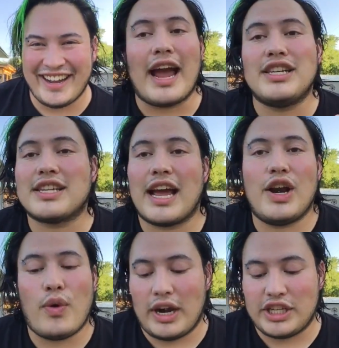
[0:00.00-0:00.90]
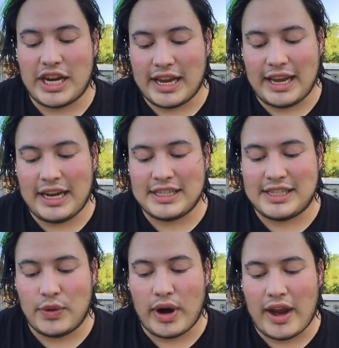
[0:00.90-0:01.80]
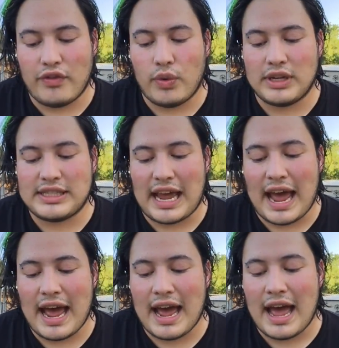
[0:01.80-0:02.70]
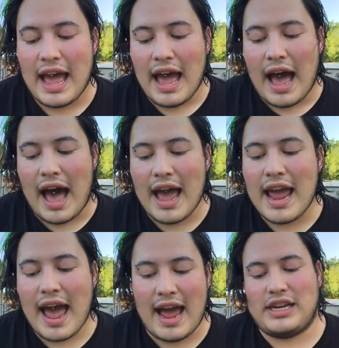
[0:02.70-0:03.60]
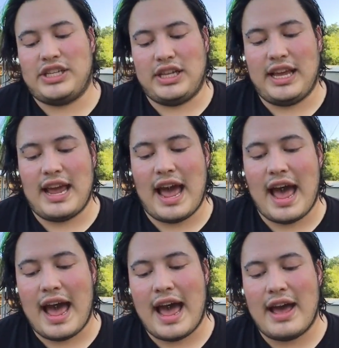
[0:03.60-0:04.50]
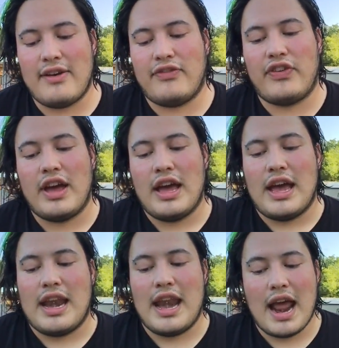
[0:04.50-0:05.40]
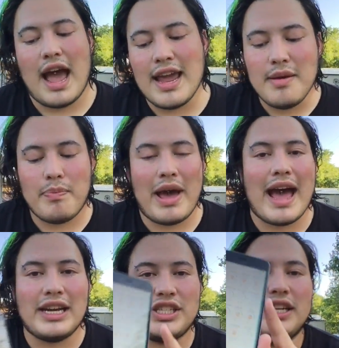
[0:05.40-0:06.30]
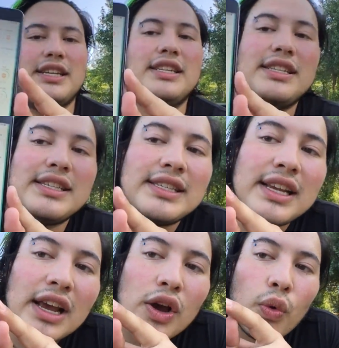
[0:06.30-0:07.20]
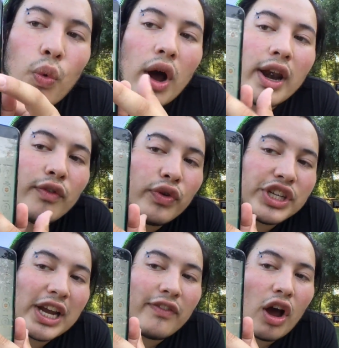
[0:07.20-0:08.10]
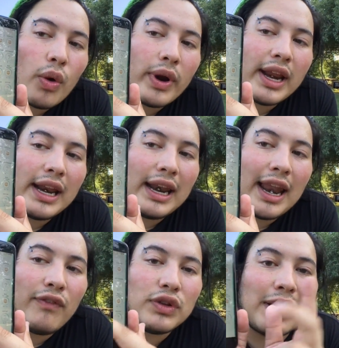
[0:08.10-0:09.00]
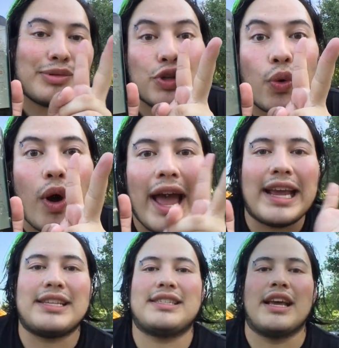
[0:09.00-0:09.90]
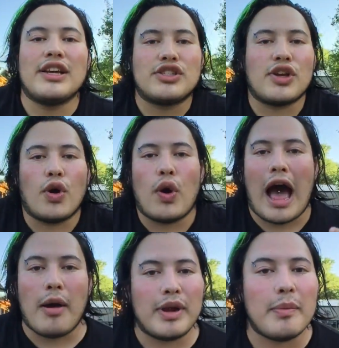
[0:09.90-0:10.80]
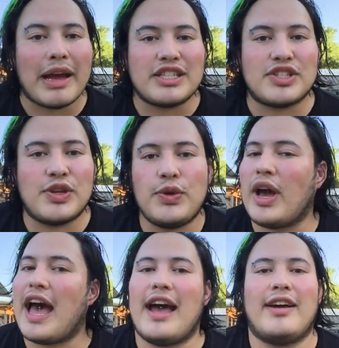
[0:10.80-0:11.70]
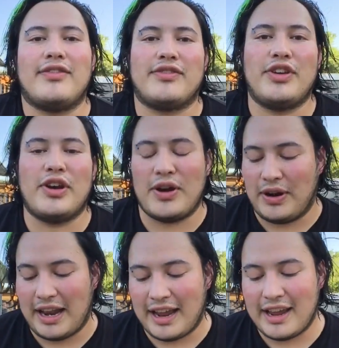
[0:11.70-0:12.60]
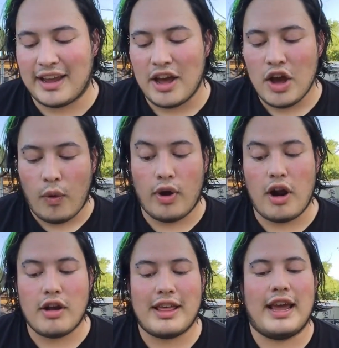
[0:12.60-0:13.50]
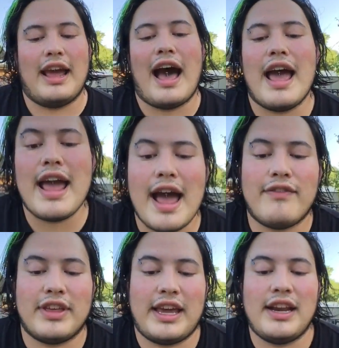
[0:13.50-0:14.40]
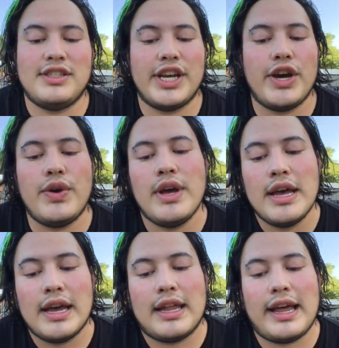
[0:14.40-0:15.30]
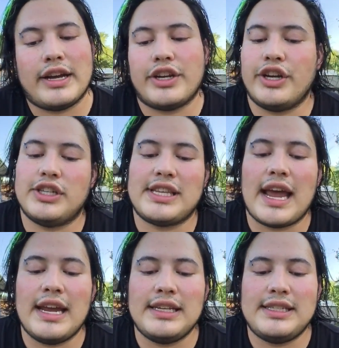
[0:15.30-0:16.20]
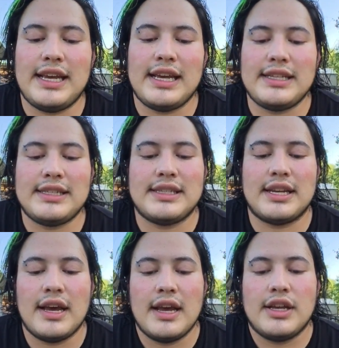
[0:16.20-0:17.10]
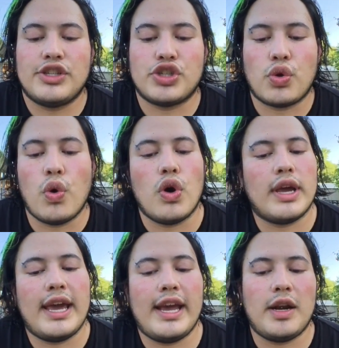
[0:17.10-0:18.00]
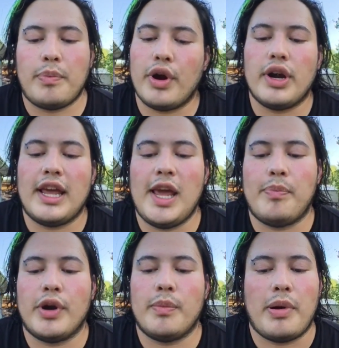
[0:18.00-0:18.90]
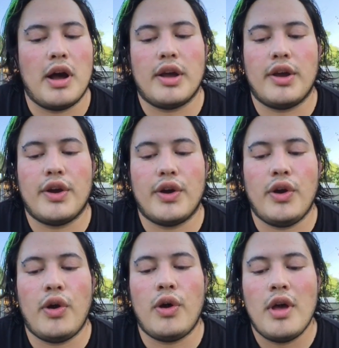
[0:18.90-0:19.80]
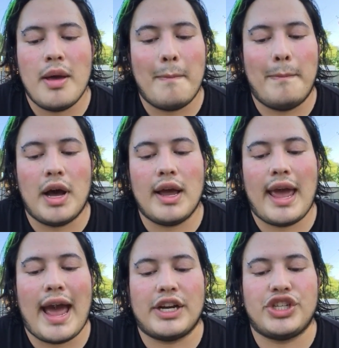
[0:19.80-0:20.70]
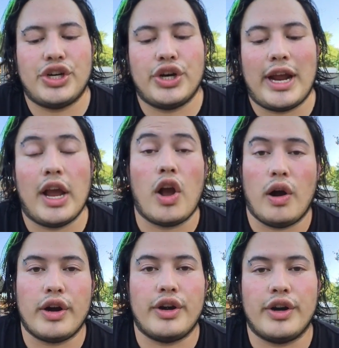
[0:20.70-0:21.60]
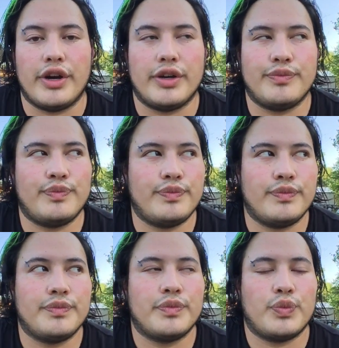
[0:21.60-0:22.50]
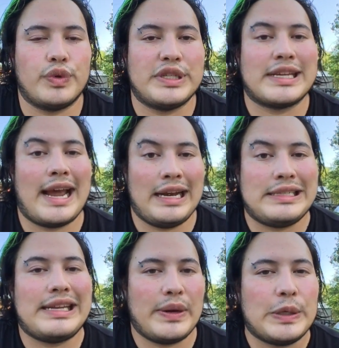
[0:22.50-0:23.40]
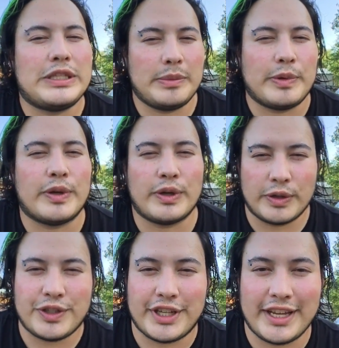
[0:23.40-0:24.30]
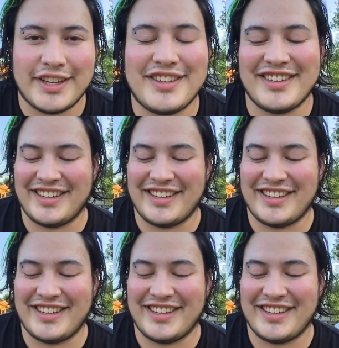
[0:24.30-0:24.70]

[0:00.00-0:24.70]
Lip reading: I just kind of want to check in and see where everyone's at. I actually have 9 badges, one of which I've already leveled up twice. So how many badges do you have? You know, like, what are they? I have the Kento, Collector, Scientist, School Kid, Bird Keeper, Punk Girl, Bug Catcher, and Gardener, which is kind of stereotypical, don't you think?